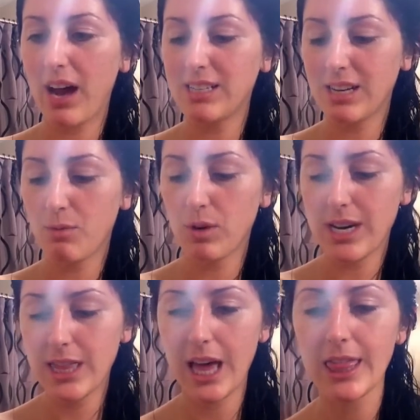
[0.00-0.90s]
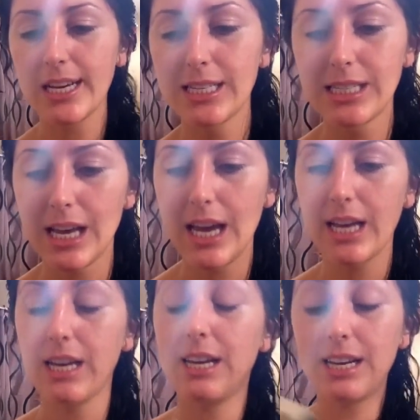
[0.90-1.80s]
did read that
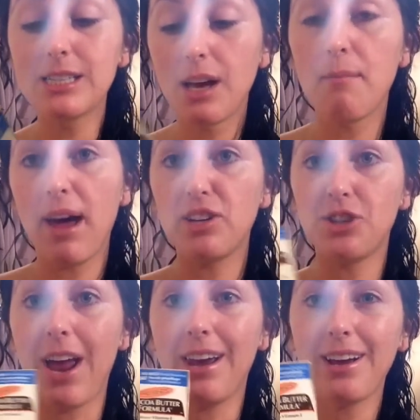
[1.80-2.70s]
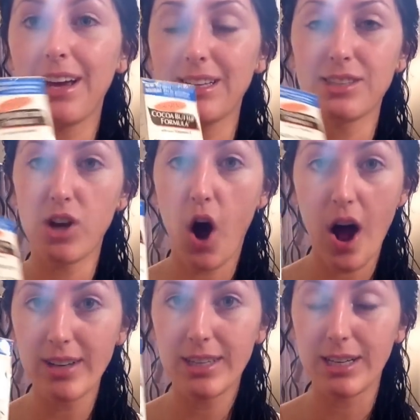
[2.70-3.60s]
it is comedogenic.
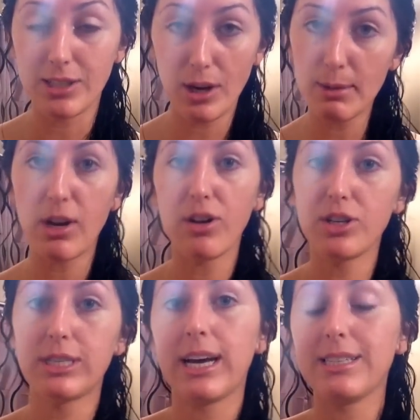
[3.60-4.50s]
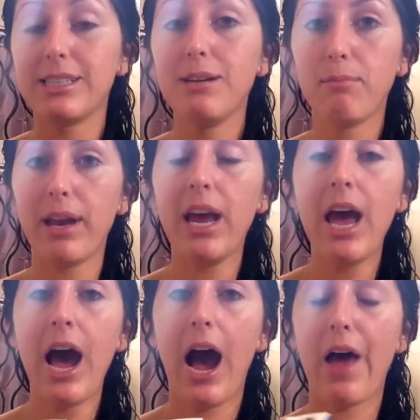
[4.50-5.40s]
It's dermatologist tested, but
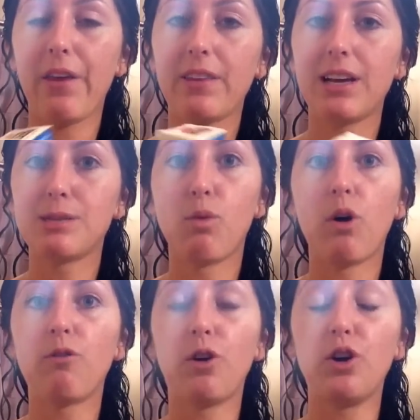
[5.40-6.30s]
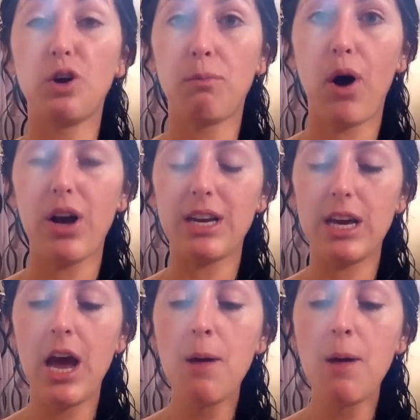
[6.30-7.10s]
I think that's more for your body.